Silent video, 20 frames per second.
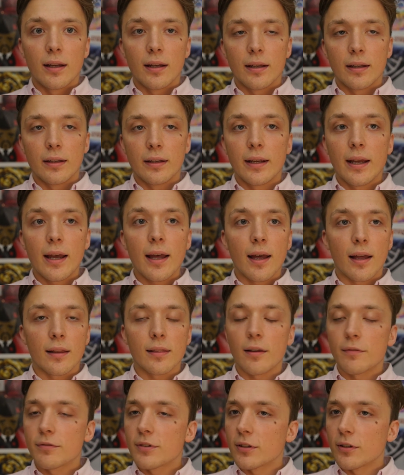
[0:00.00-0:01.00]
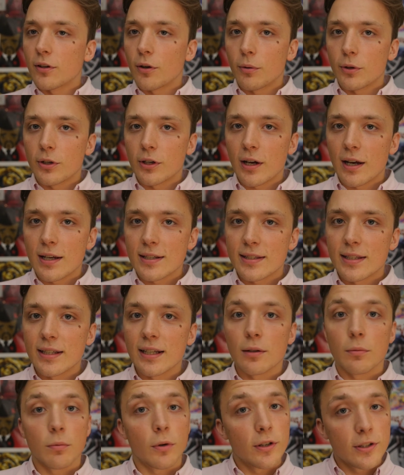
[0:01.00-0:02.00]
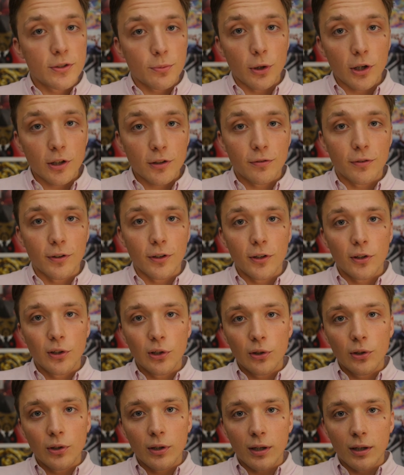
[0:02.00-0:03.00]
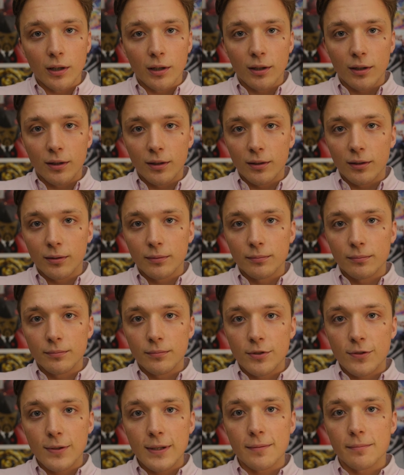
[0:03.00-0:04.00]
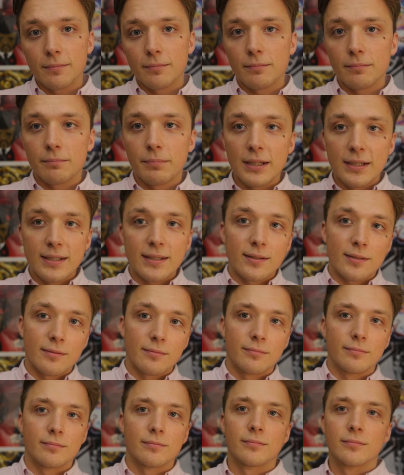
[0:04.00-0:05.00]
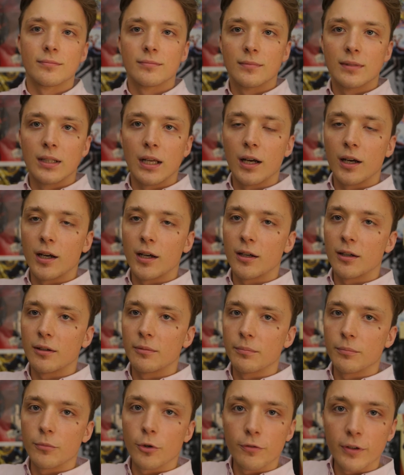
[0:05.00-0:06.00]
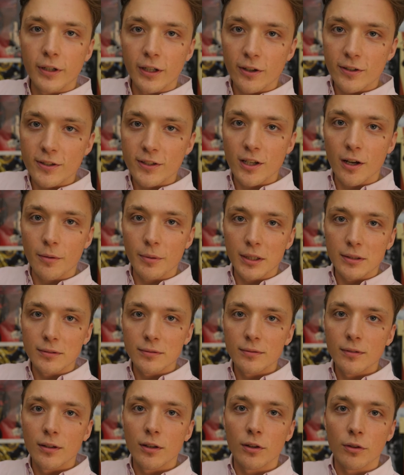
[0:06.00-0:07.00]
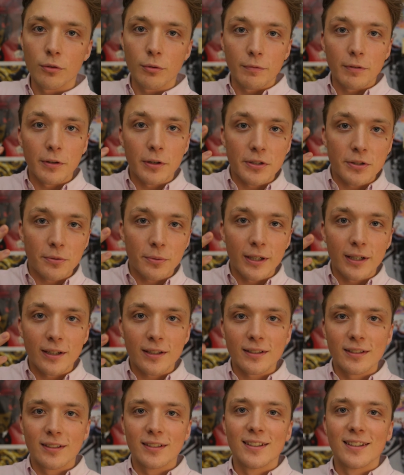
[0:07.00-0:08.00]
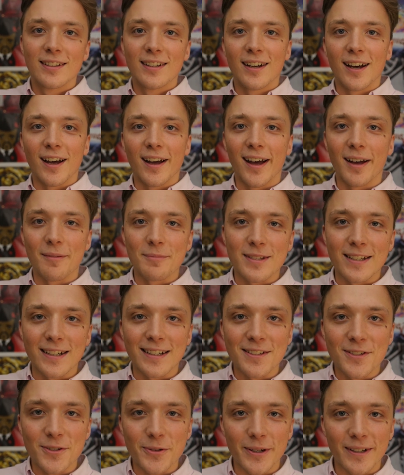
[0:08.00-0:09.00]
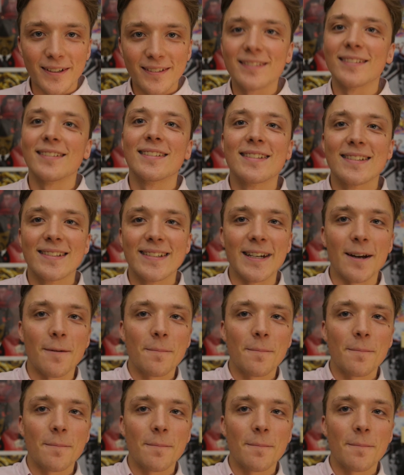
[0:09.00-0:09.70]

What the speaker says: yeah, I'd love to know what you guys think. What has worked for you? Sweet. Peace. More videos coming. 3 videos a week. I'm sticking to it. See